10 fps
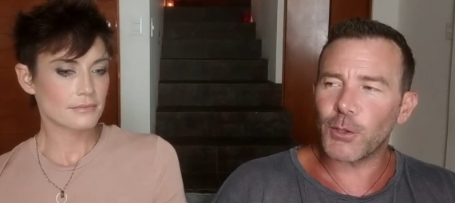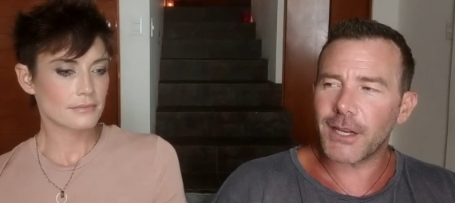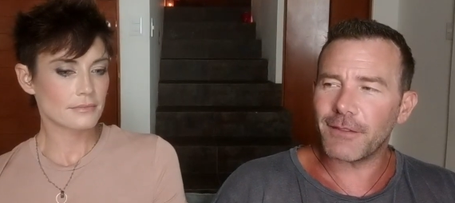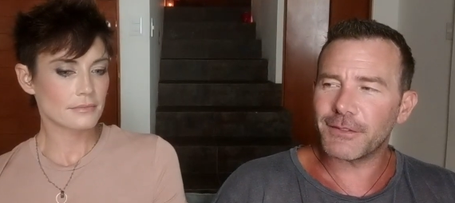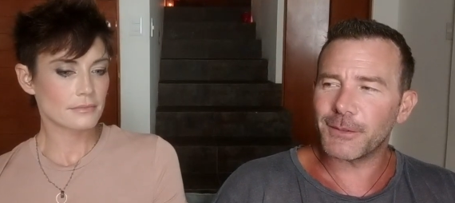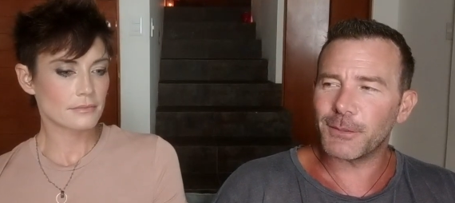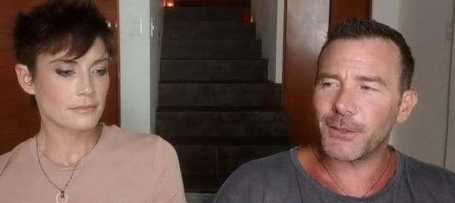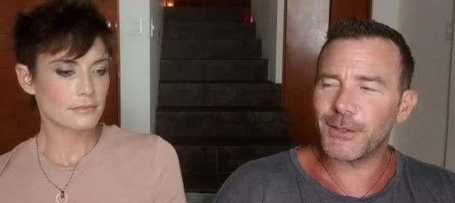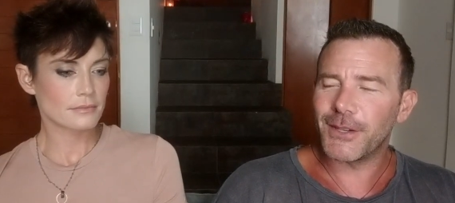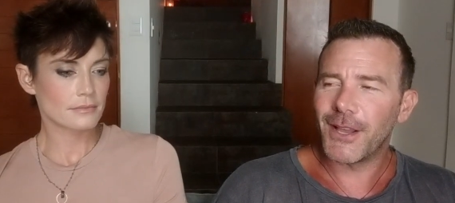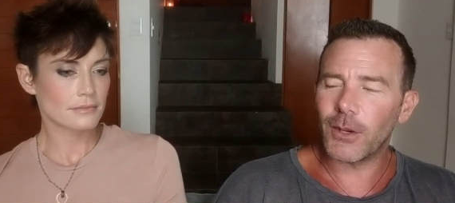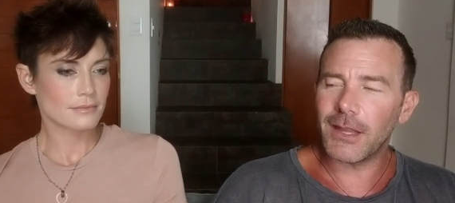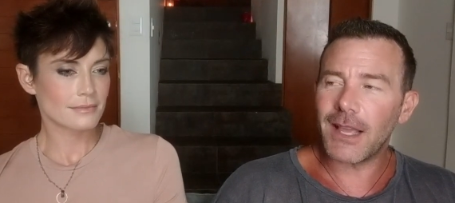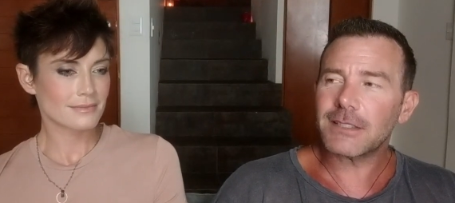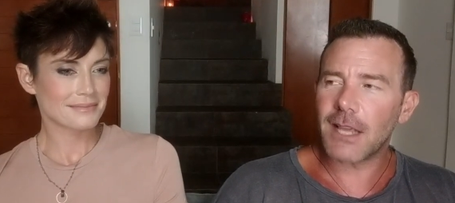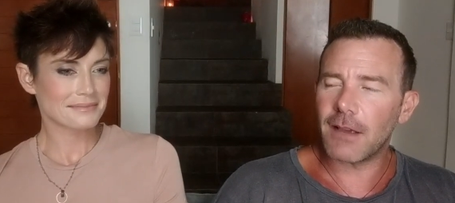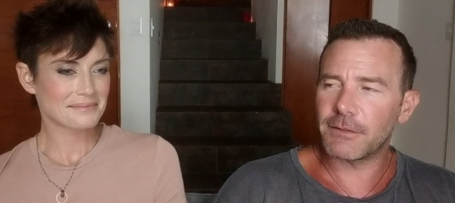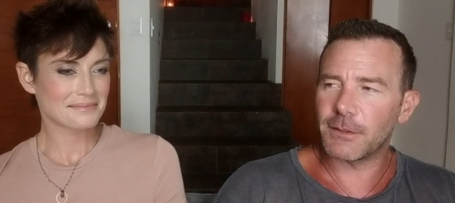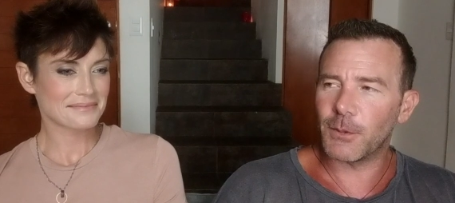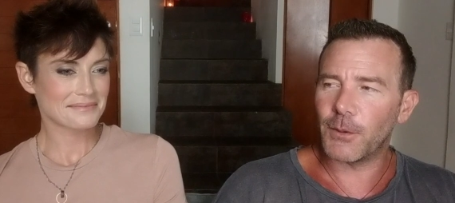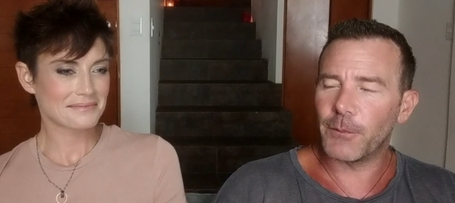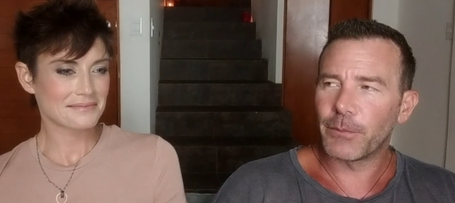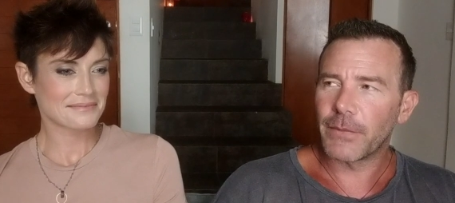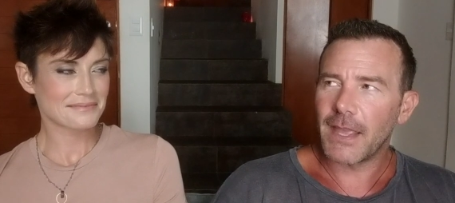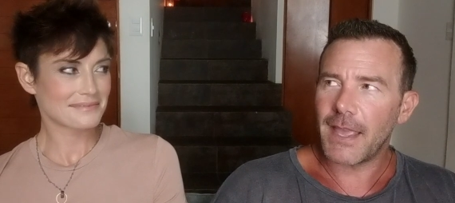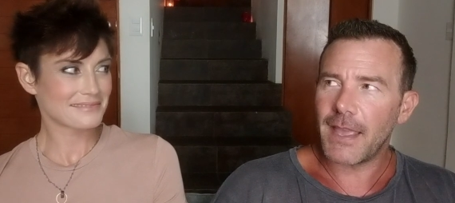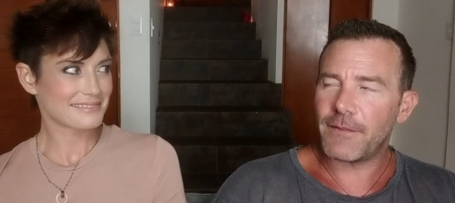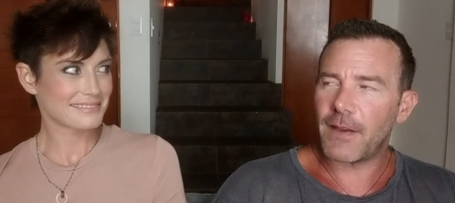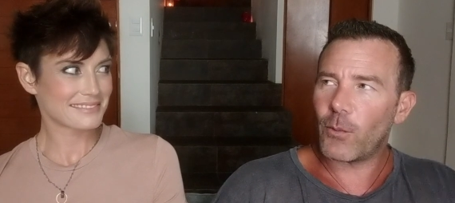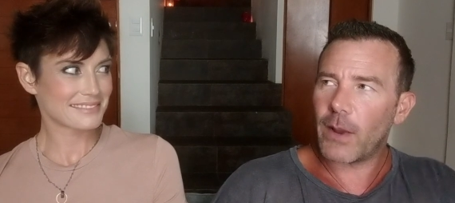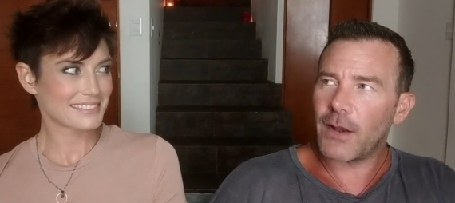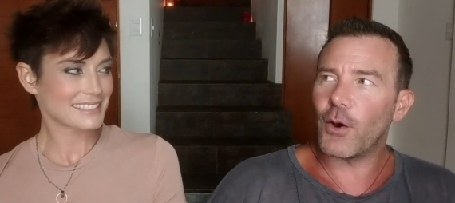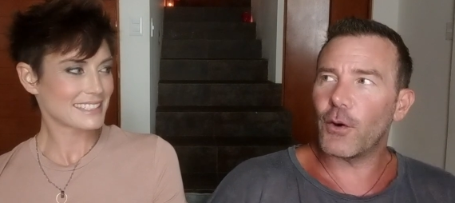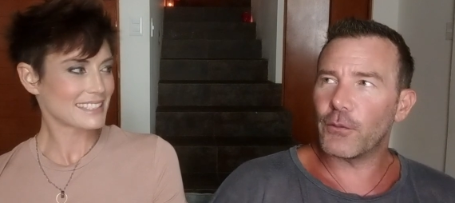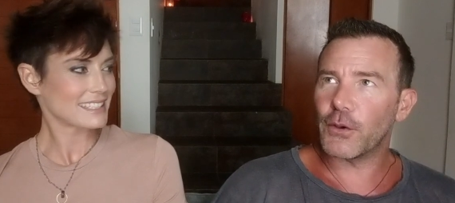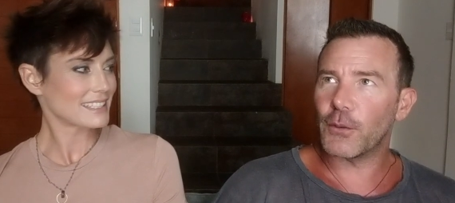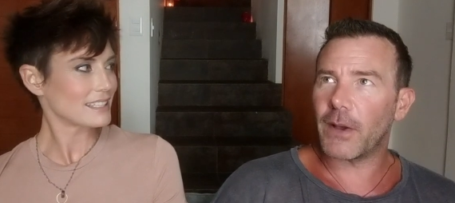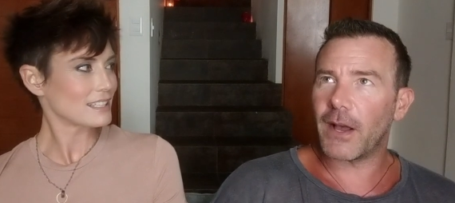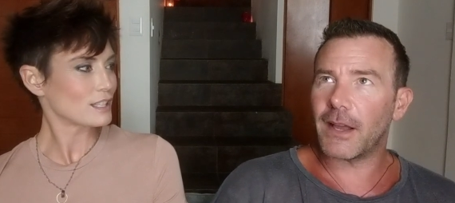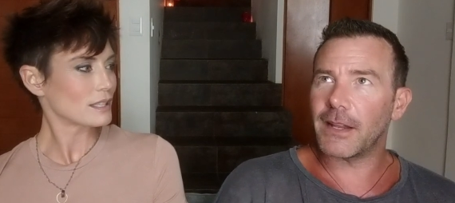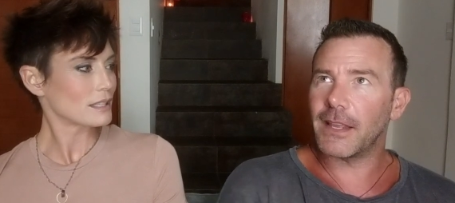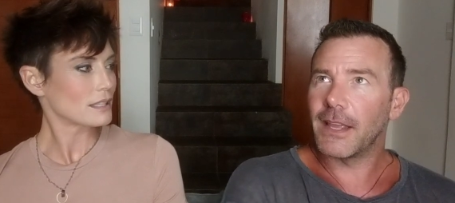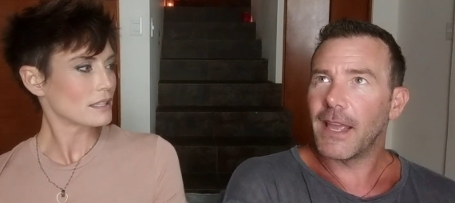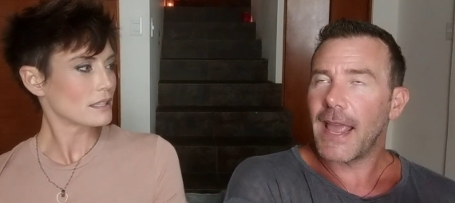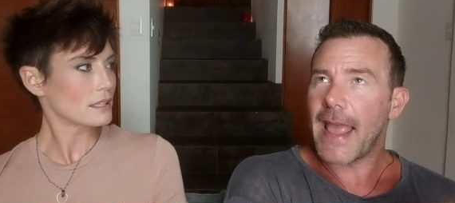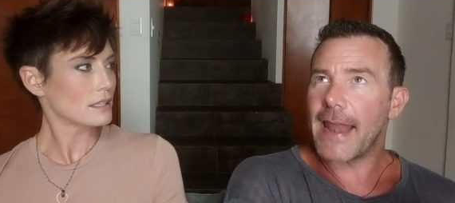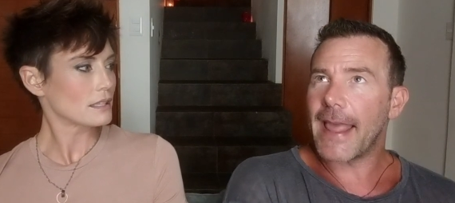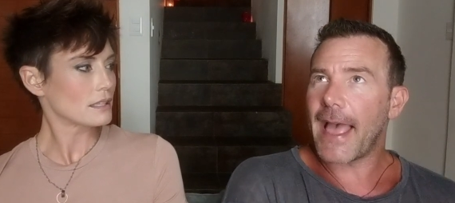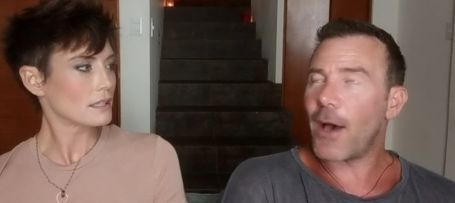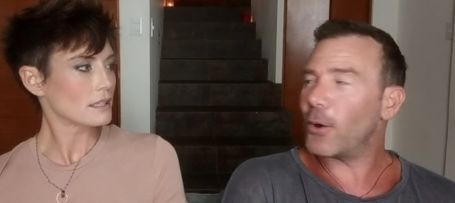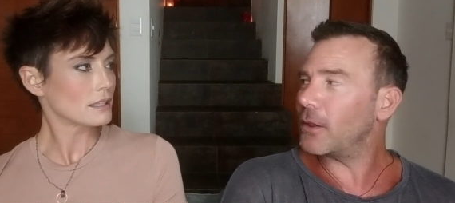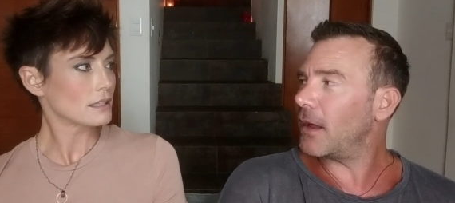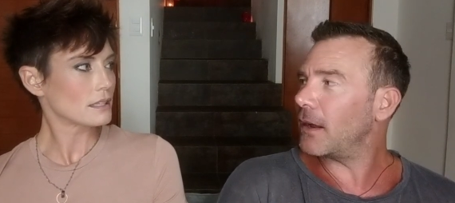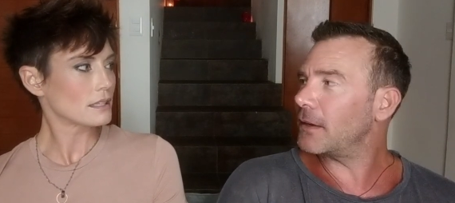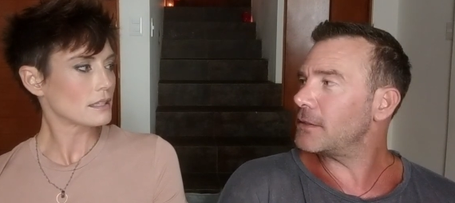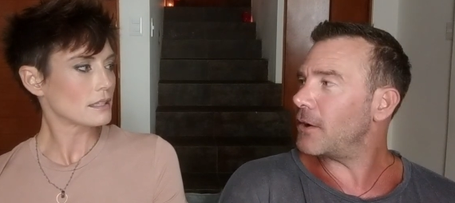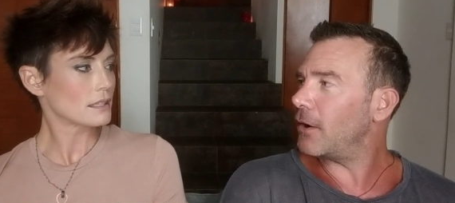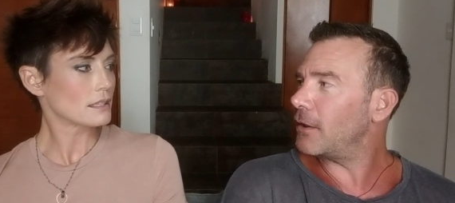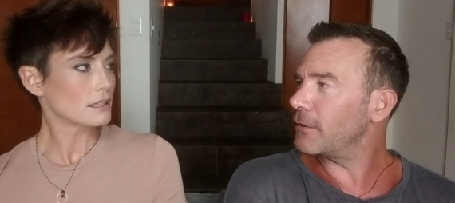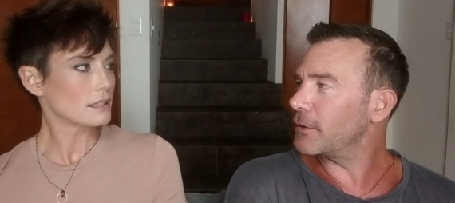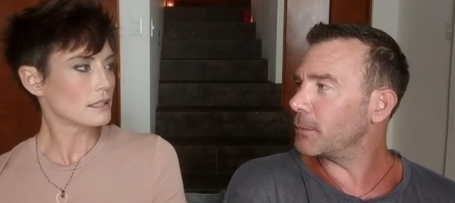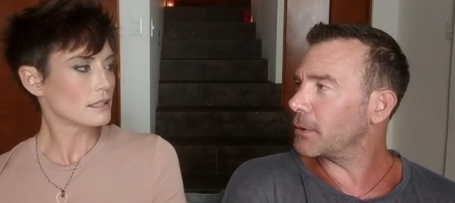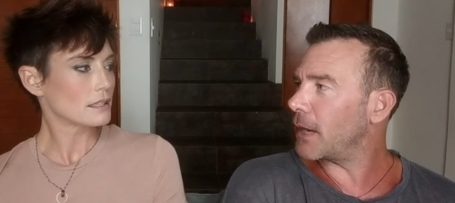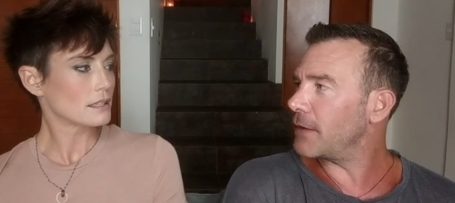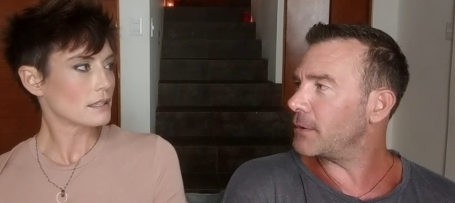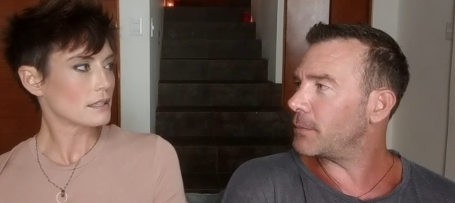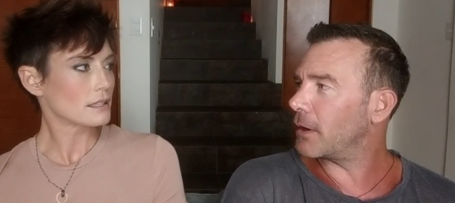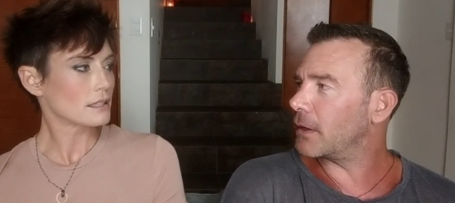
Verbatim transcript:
Speaker 1: more comfortable or less comfortable if I went over your body and outlined all of your private